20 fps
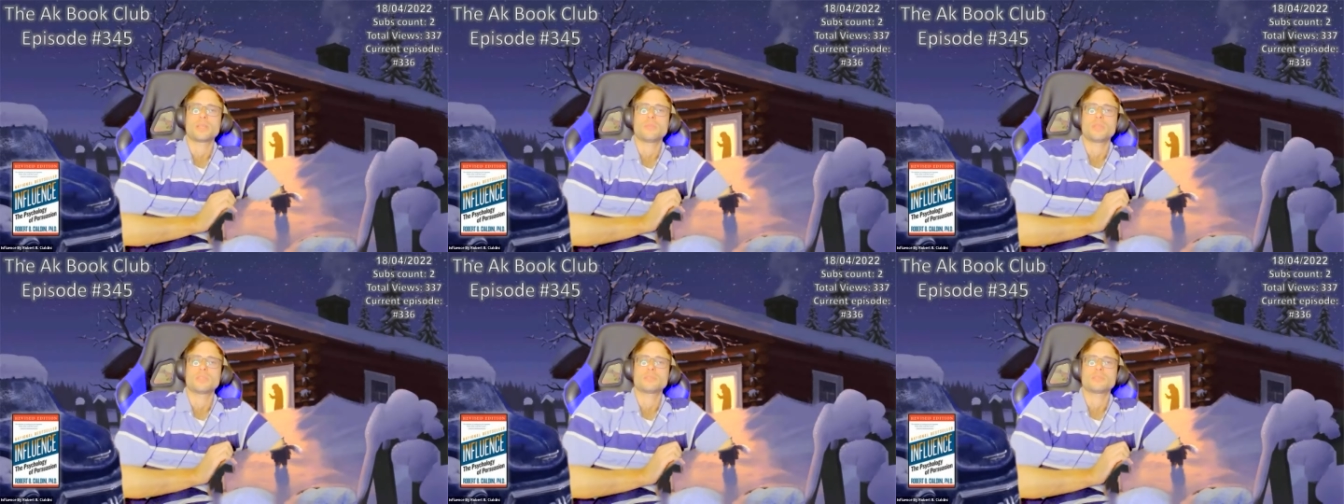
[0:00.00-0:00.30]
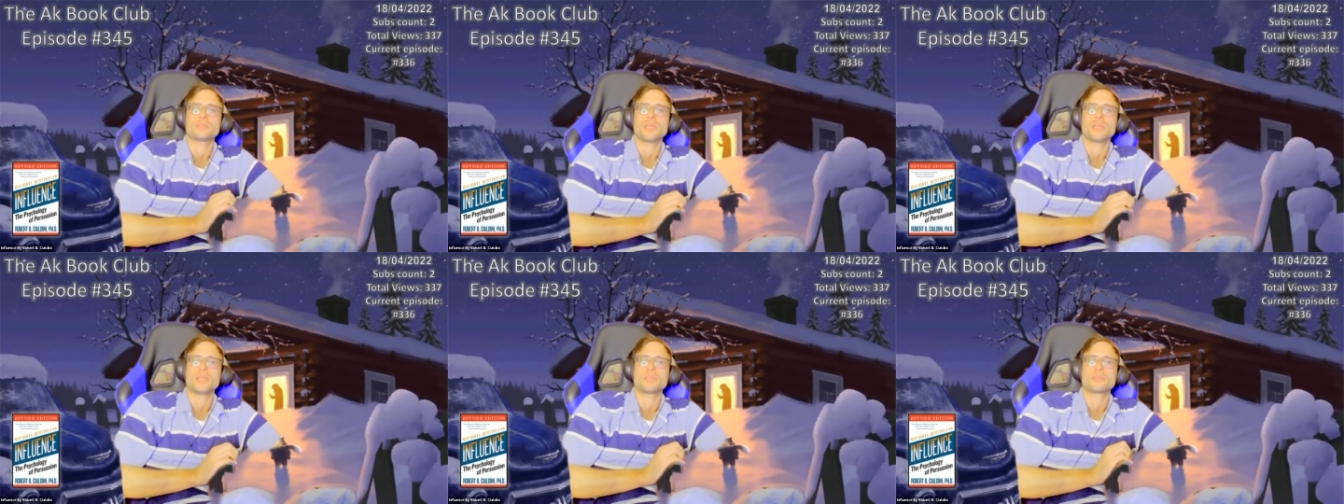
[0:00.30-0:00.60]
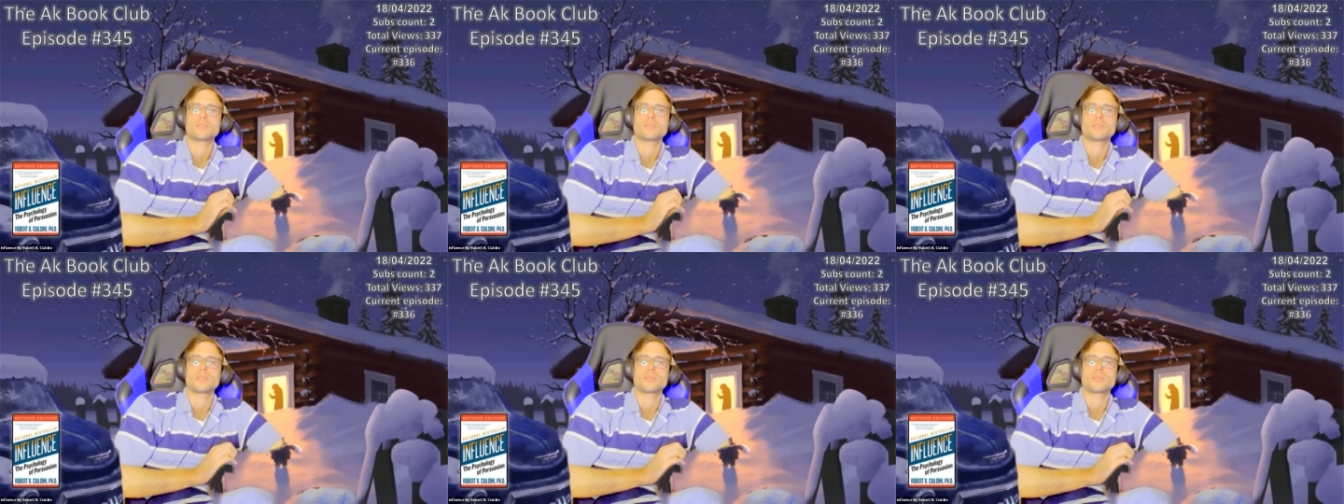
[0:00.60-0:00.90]
maintain
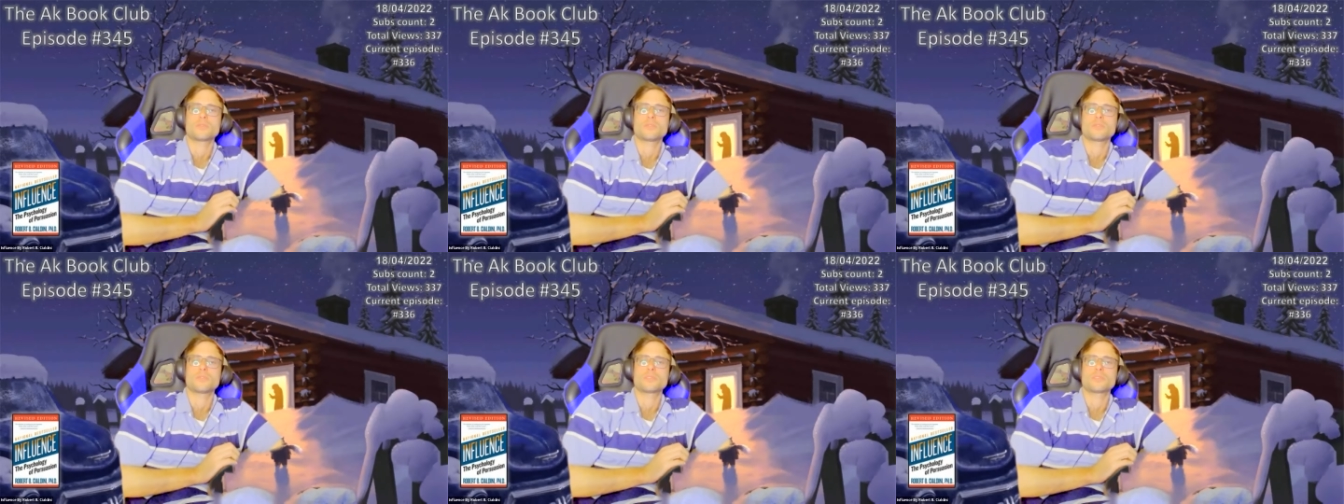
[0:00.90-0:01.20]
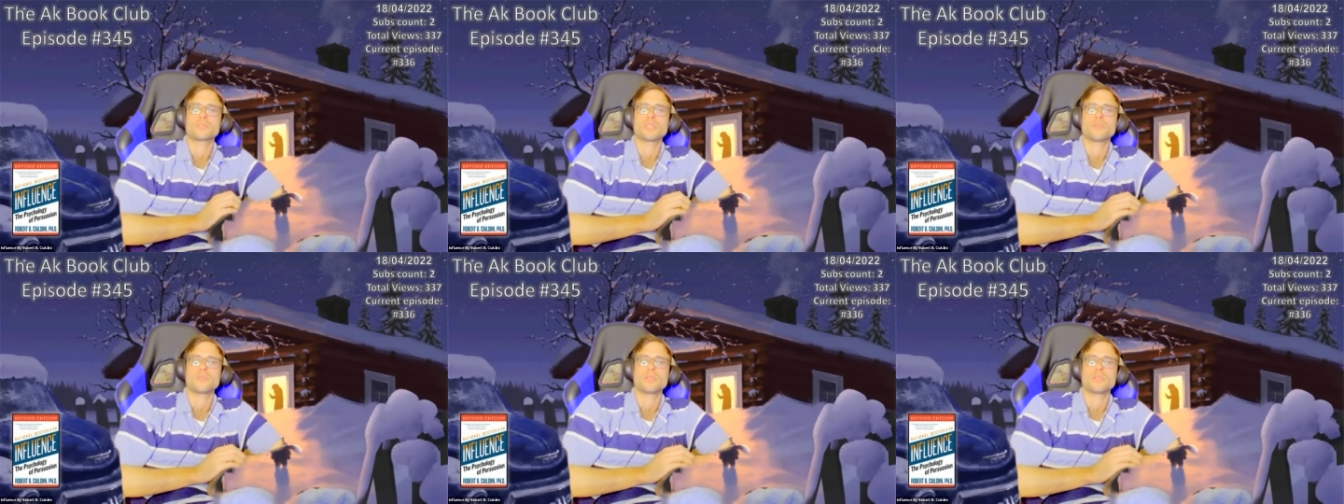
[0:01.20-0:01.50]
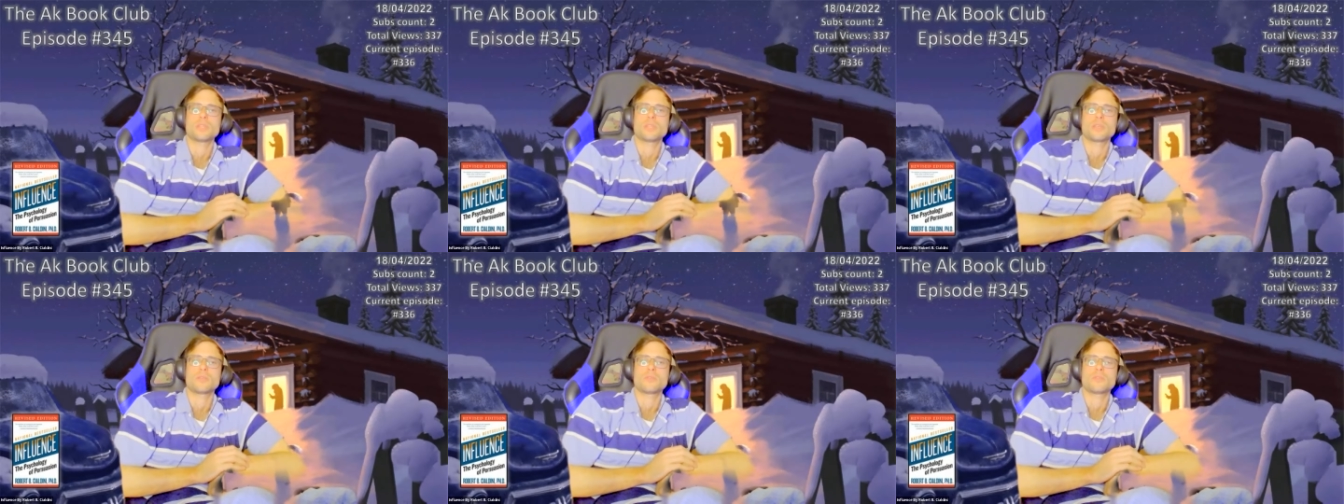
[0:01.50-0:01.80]
their
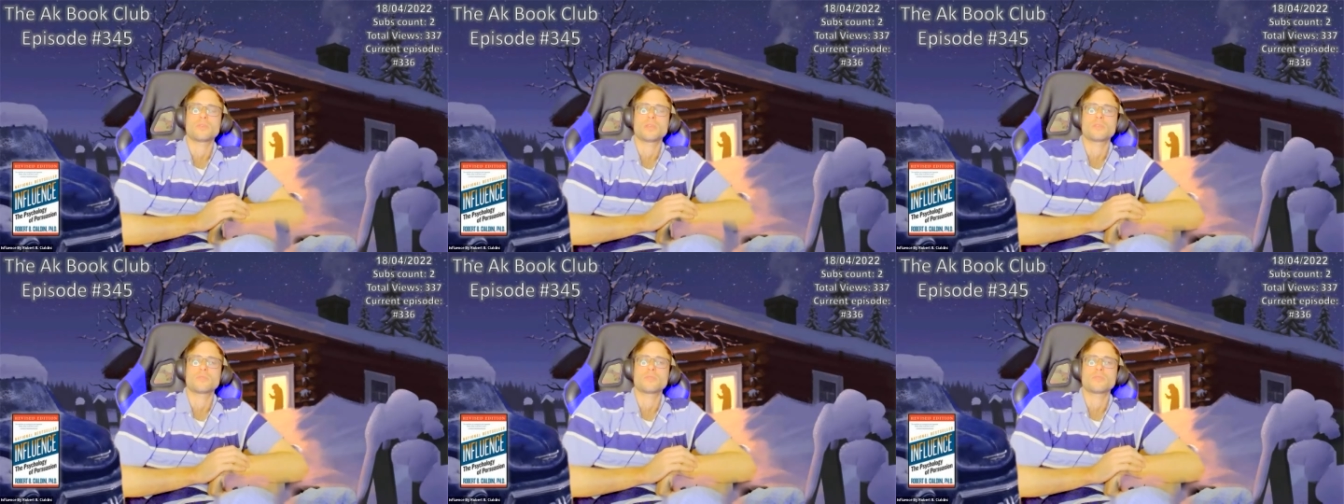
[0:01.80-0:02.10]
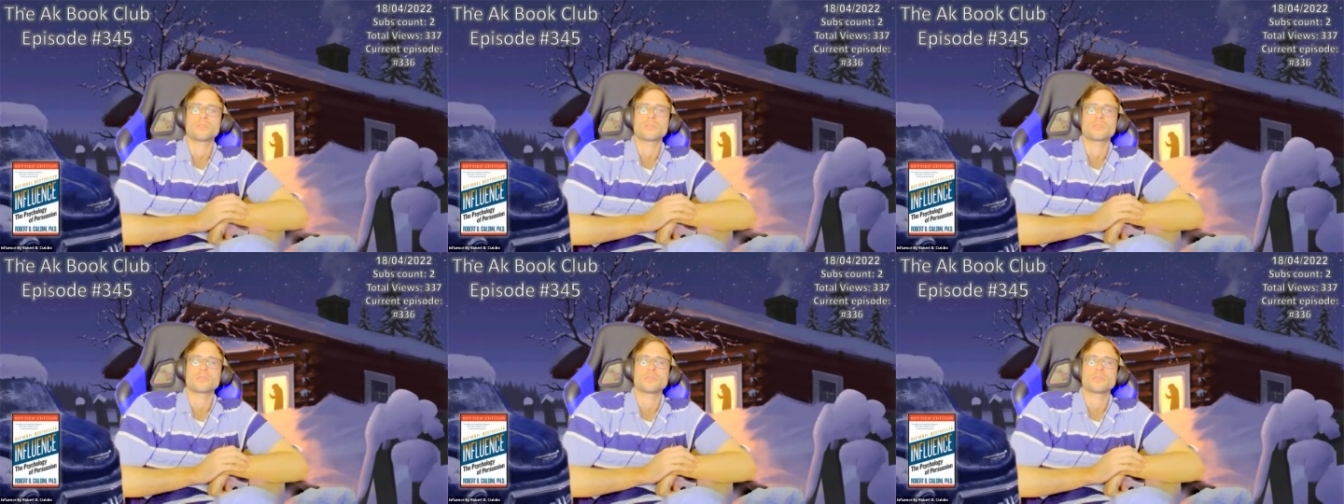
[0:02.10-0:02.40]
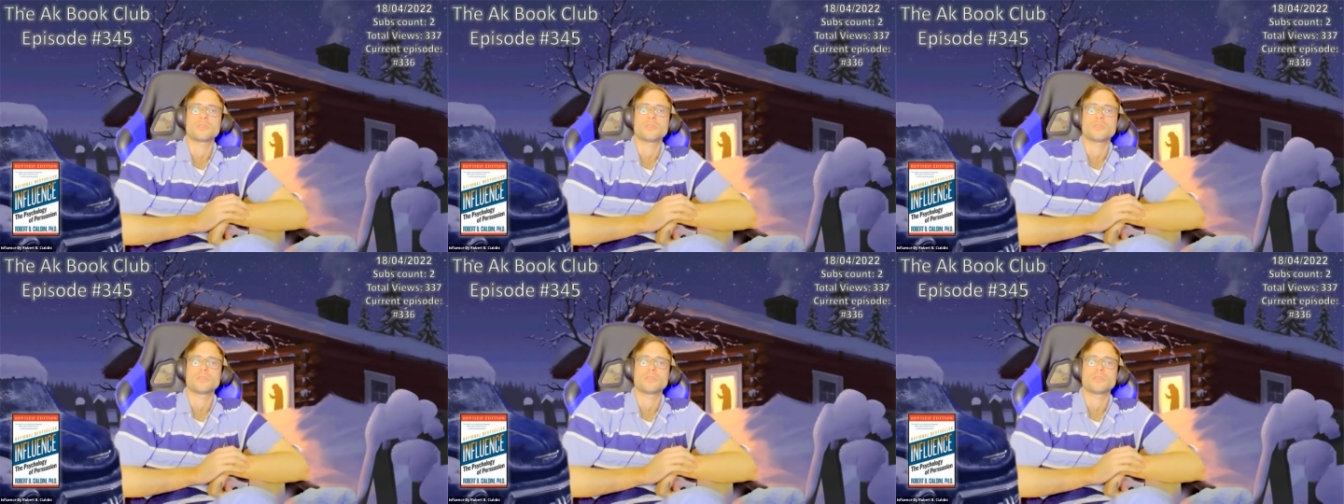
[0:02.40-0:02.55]
fuel-saving effort.